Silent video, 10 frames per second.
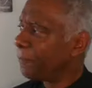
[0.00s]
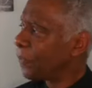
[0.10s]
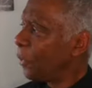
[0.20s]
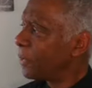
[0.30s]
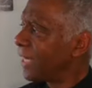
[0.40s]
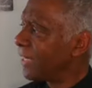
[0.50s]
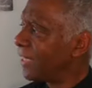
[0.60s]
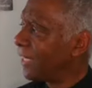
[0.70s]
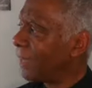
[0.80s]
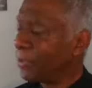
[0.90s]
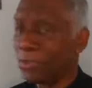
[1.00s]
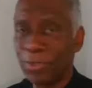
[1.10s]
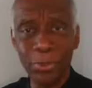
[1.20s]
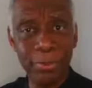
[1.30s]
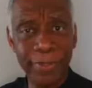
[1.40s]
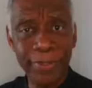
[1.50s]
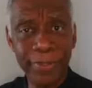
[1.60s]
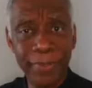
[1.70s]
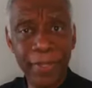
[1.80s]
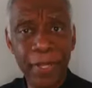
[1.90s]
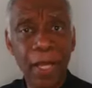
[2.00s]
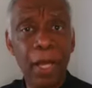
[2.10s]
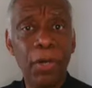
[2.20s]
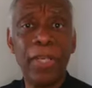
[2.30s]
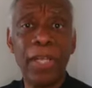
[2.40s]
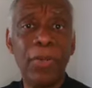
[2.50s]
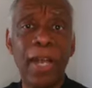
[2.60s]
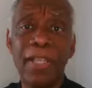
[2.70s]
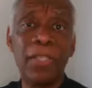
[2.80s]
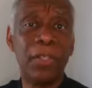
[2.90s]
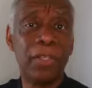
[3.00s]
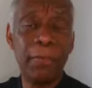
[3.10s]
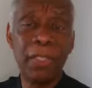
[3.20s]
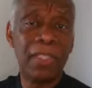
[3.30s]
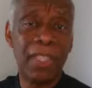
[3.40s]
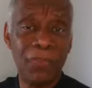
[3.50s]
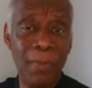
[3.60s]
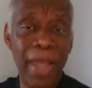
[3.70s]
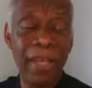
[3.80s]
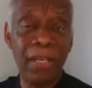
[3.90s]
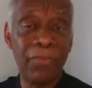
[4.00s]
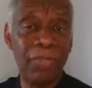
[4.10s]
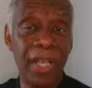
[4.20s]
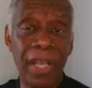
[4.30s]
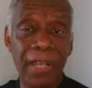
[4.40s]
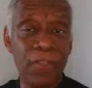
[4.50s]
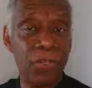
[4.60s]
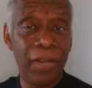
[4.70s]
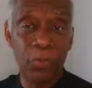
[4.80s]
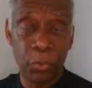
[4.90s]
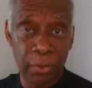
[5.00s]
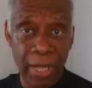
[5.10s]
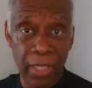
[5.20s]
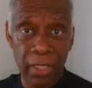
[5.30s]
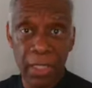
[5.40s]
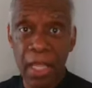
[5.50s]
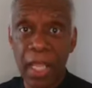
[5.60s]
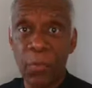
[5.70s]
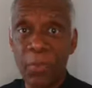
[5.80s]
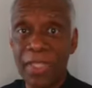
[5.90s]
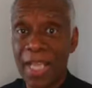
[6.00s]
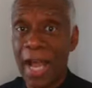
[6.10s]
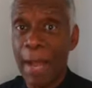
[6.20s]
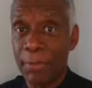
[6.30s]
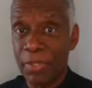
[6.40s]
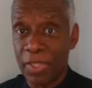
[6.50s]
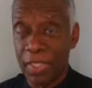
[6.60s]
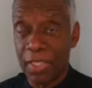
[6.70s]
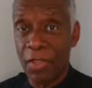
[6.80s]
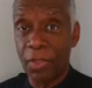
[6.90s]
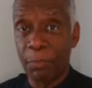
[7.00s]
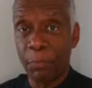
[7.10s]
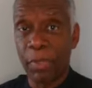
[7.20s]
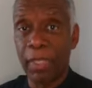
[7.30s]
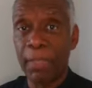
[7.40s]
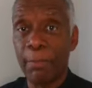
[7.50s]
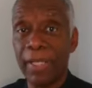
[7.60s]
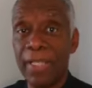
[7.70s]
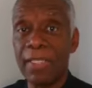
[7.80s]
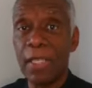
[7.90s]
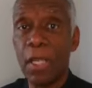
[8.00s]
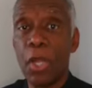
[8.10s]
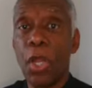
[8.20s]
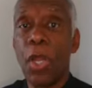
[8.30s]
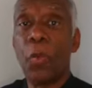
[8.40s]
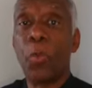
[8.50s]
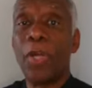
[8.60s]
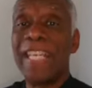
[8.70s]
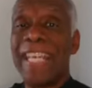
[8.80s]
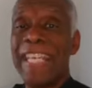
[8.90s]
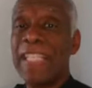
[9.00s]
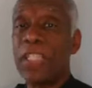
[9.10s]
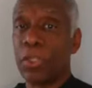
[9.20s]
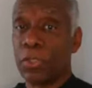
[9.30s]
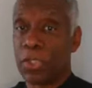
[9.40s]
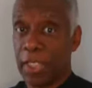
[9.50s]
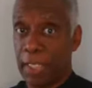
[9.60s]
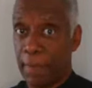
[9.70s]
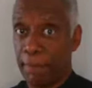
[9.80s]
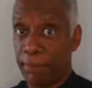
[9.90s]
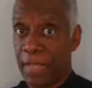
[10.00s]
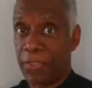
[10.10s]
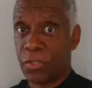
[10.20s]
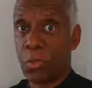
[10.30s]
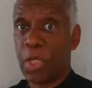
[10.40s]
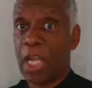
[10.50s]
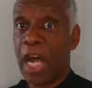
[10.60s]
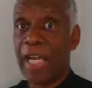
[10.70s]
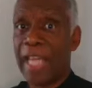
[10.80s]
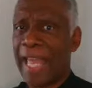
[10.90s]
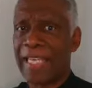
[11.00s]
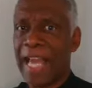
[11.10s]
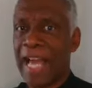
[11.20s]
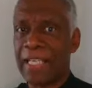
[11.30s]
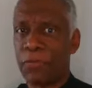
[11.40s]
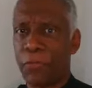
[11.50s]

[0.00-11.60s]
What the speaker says: What was I thinking? I'm so stupid. Okay, you guys, here, let me just give you manna every day and then you don't have to worry about it. It was the opposite. The complaints were an insult to him, as though God had not